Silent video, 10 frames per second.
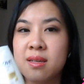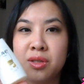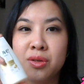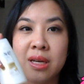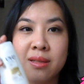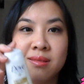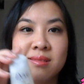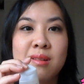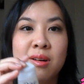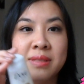because you
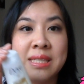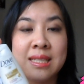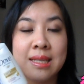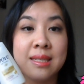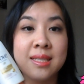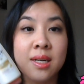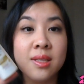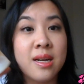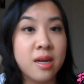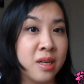can obviously
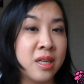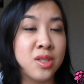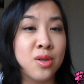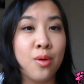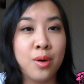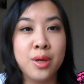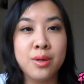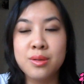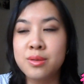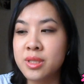tell there is
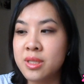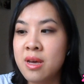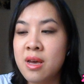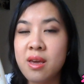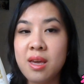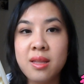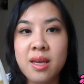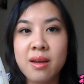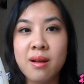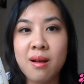oils
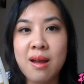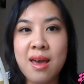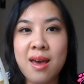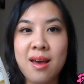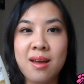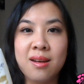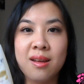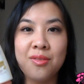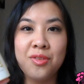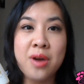in here,
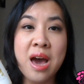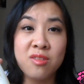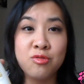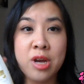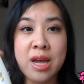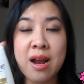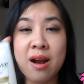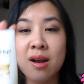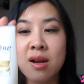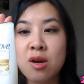and if you have dry
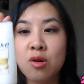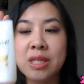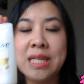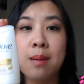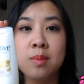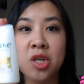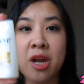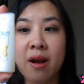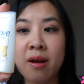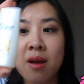hair or
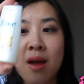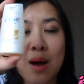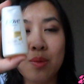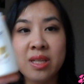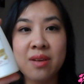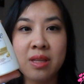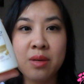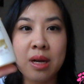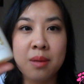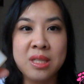damaged hair, I would
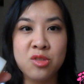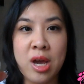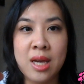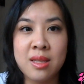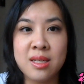definitely recommend